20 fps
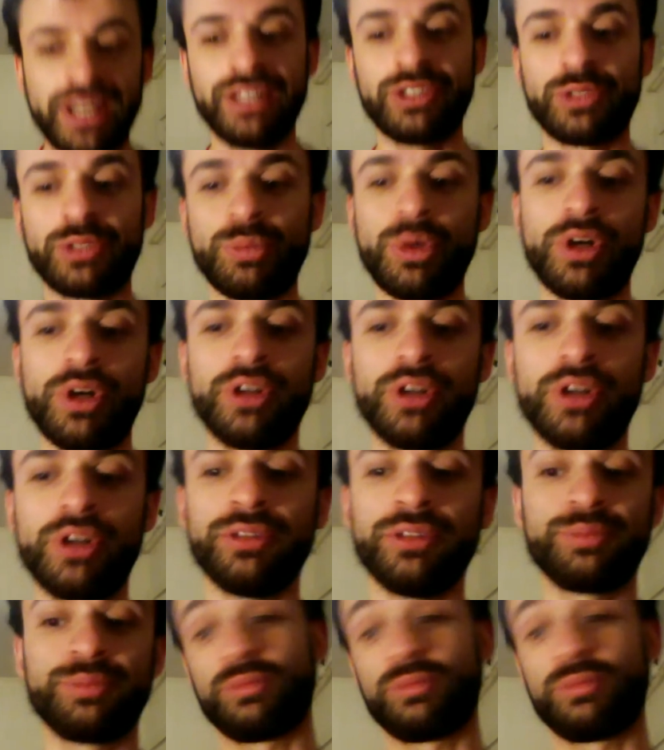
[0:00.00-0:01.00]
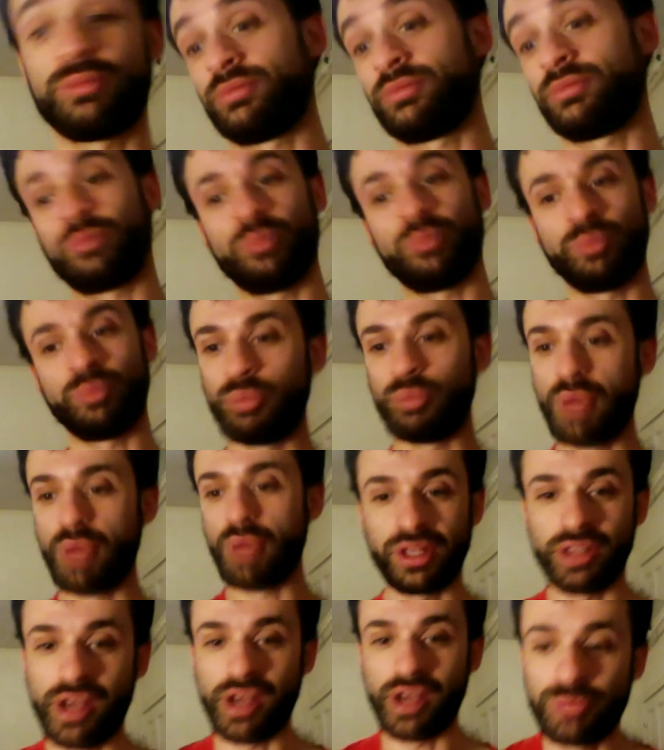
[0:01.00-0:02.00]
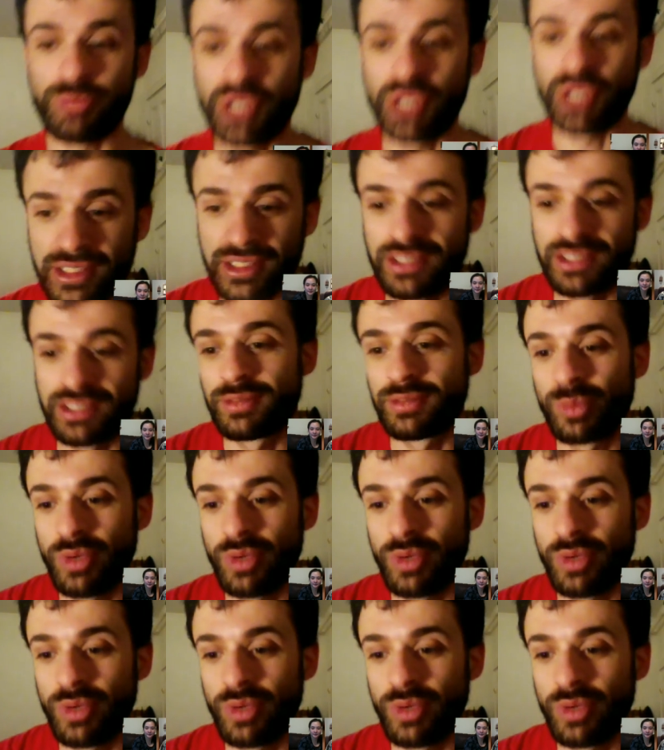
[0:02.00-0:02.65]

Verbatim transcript: small metal objects